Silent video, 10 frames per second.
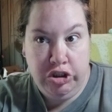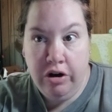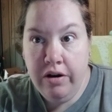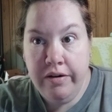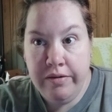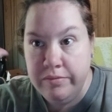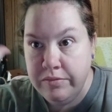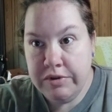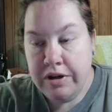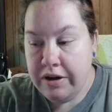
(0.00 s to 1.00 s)

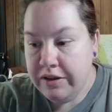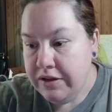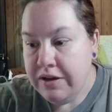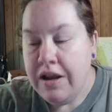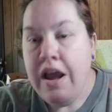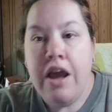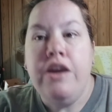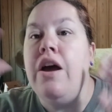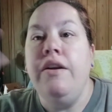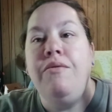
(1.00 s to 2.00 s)
charms on...
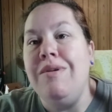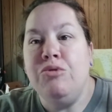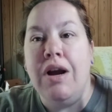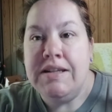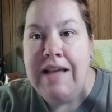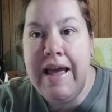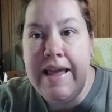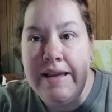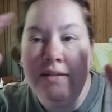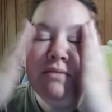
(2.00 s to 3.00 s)
Y'all know what I'm trying to say.